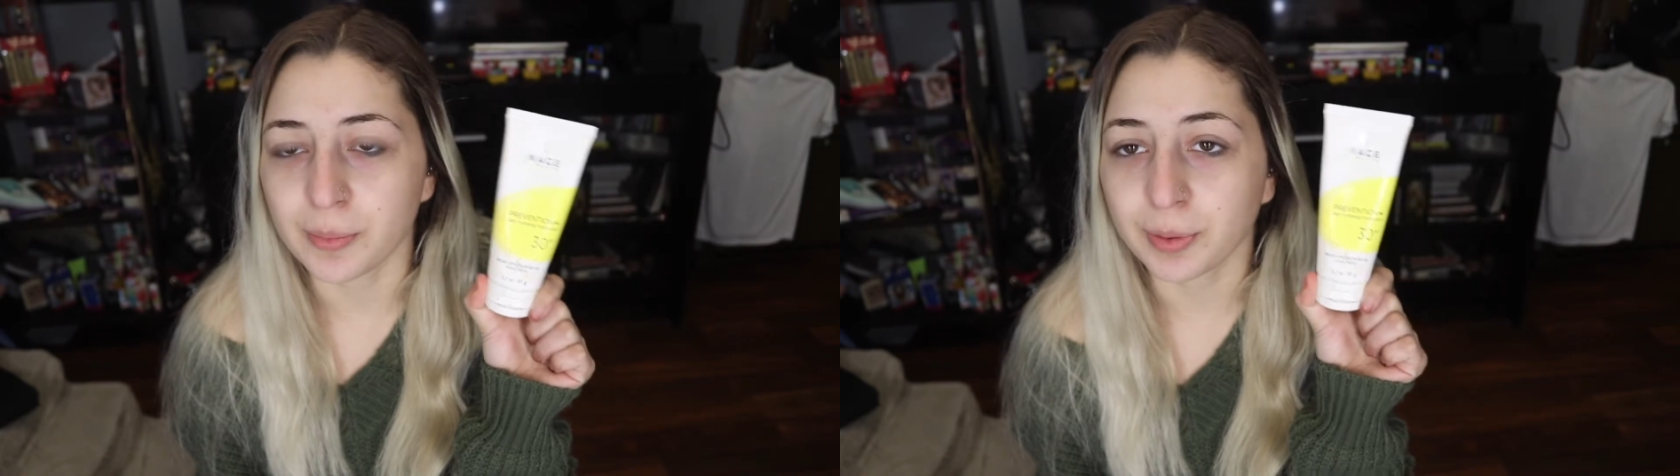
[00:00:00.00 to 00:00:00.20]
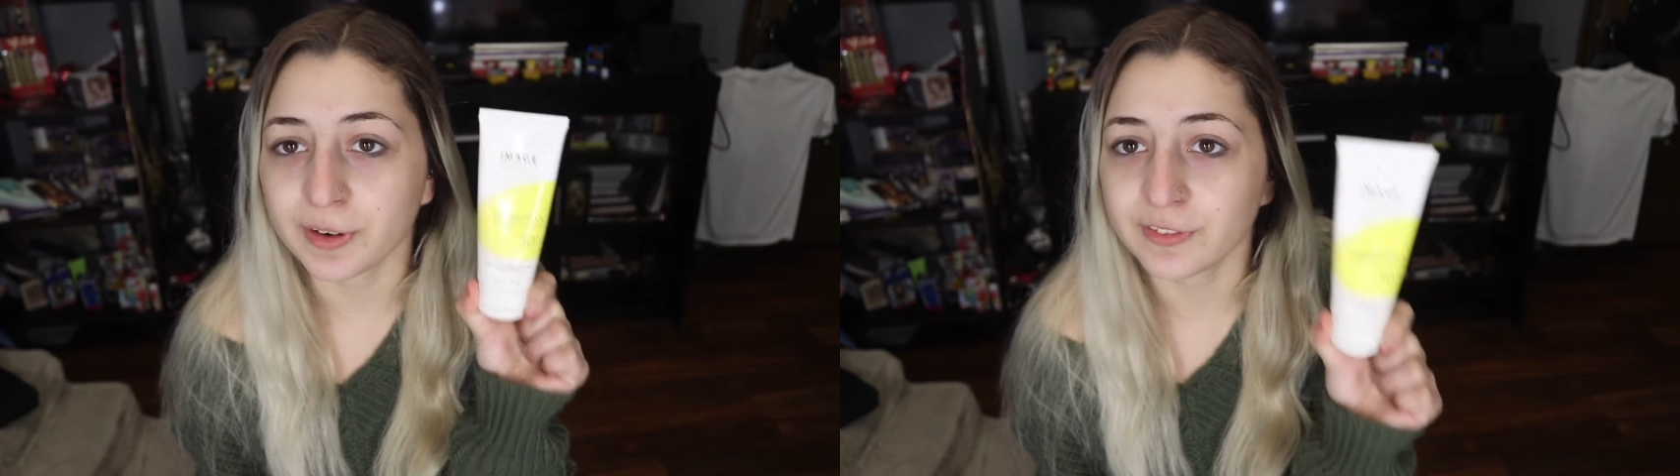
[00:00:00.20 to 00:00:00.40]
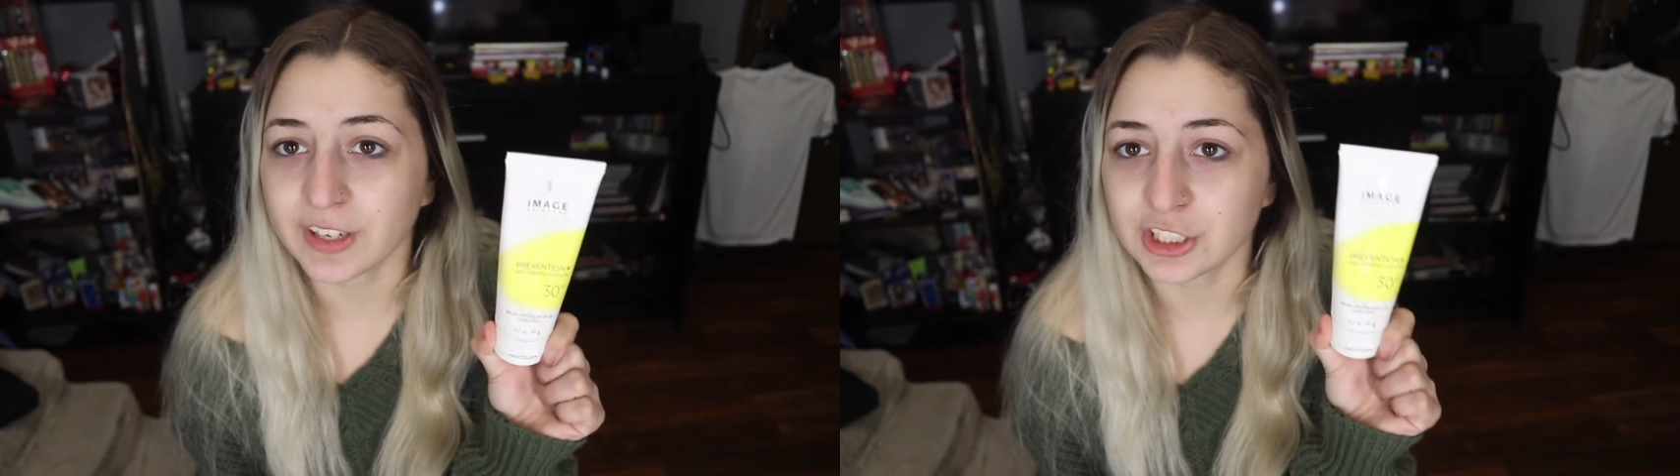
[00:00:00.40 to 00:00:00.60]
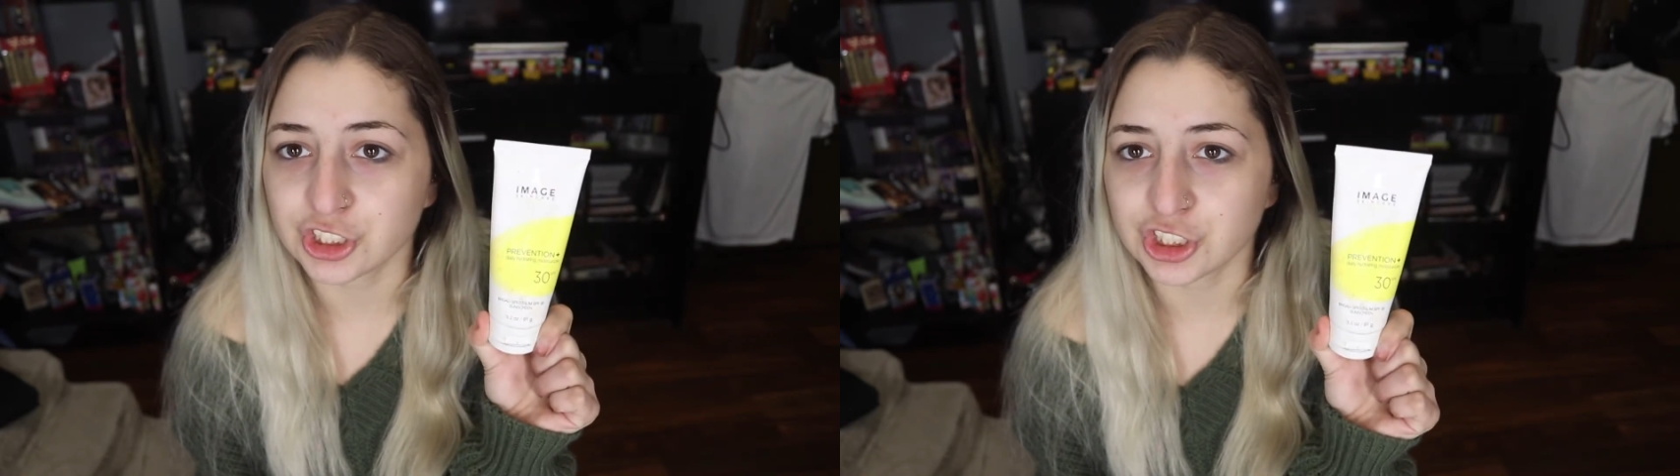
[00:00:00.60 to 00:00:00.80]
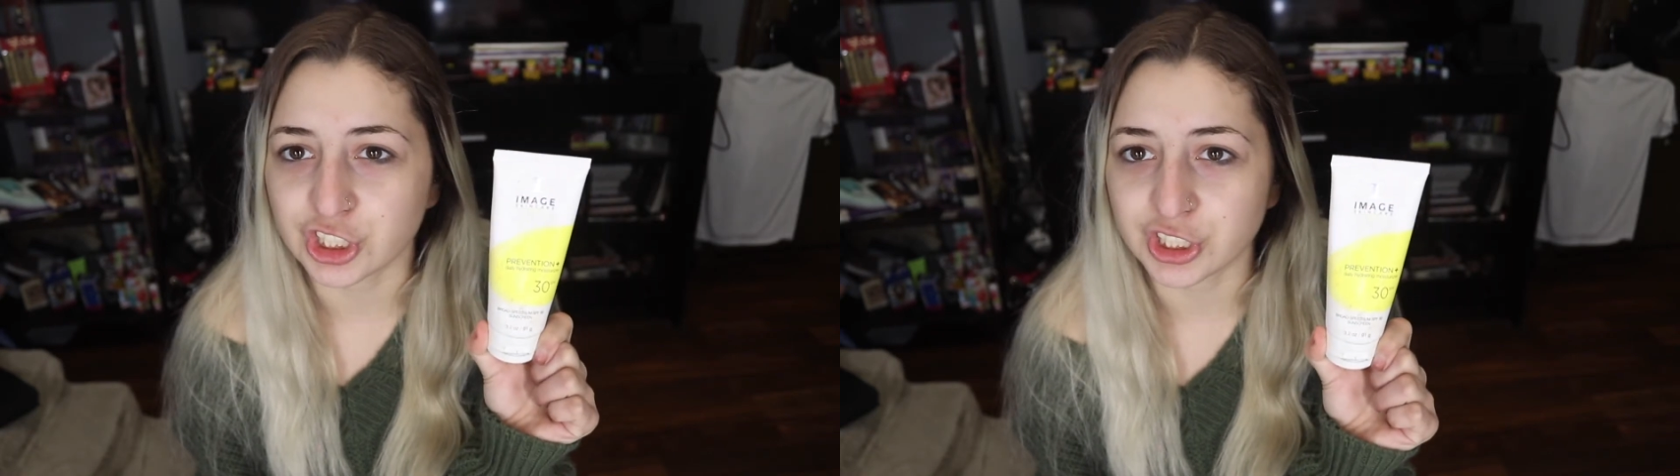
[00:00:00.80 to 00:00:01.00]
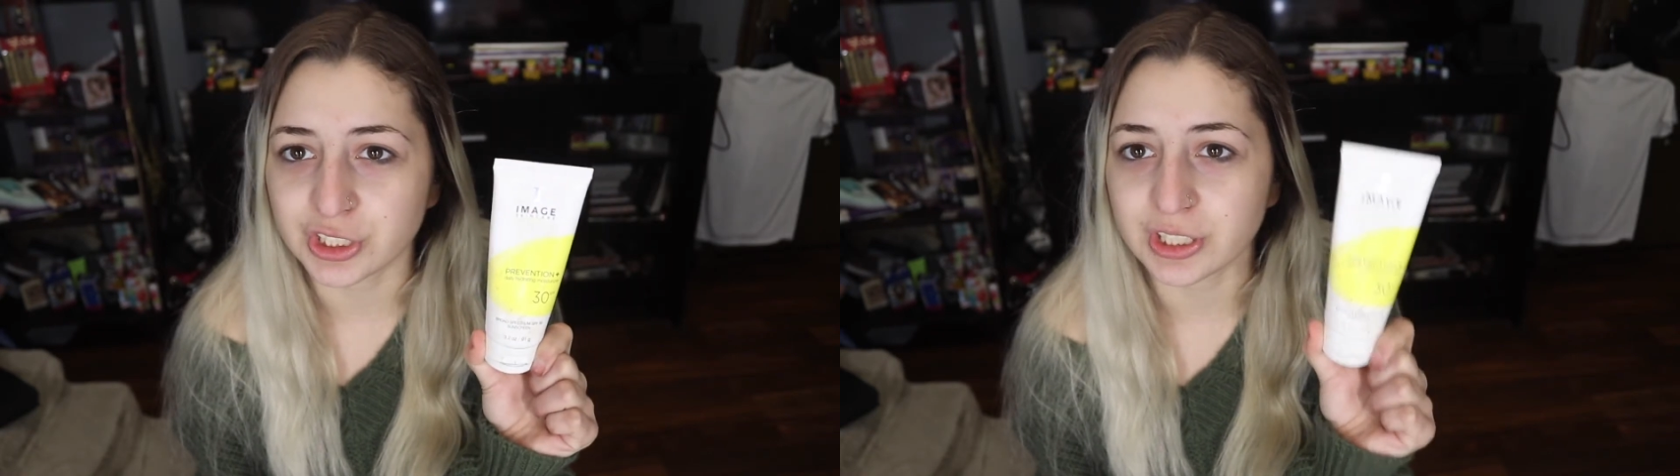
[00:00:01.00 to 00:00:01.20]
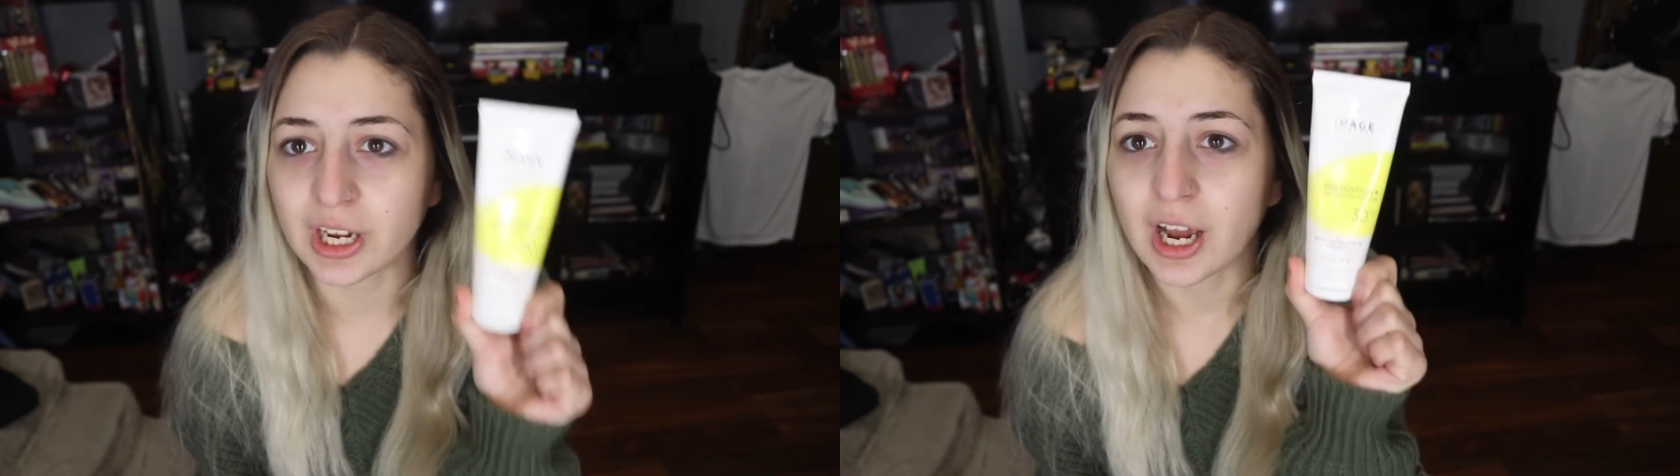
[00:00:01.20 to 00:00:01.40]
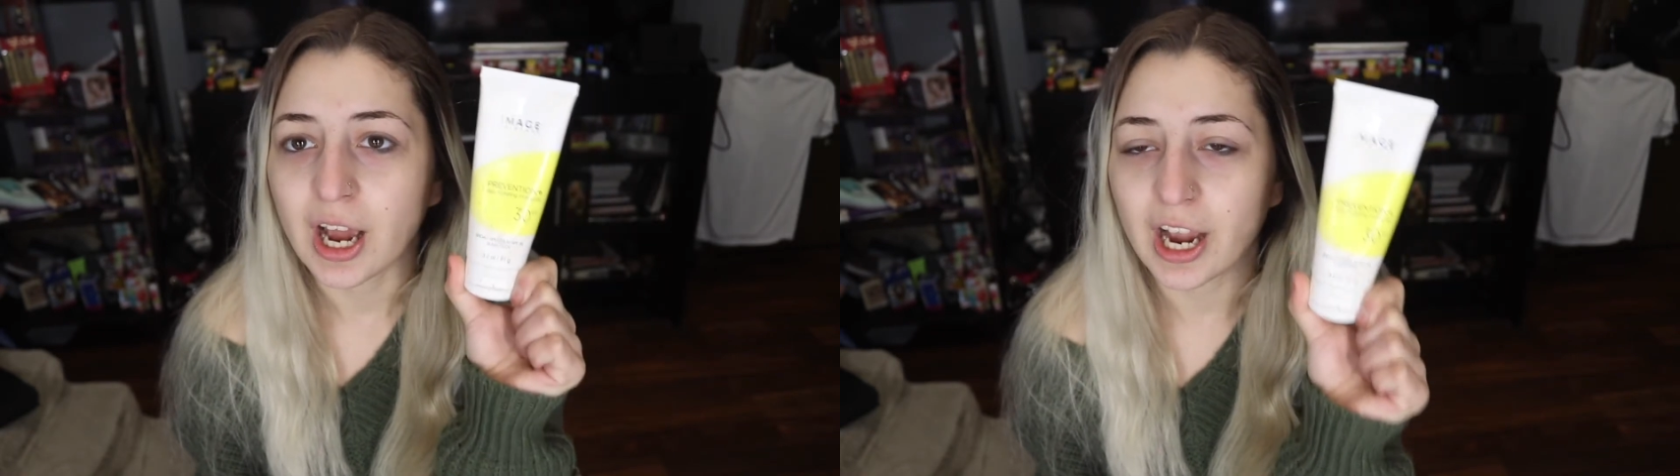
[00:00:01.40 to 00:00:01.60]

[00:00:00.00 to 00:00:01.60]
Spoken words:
Prevention